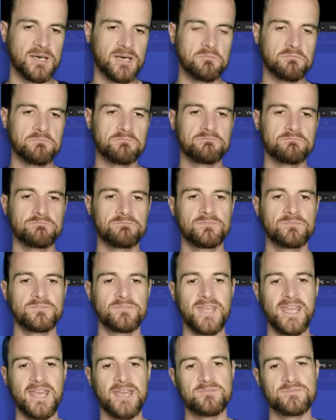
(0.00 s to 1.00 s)

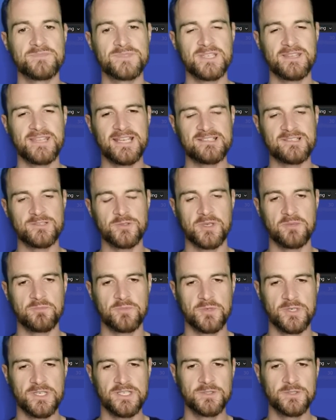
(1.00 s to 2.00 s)
So that's
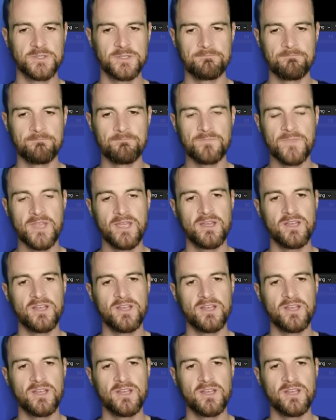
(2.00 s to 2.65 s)
looking pretty good.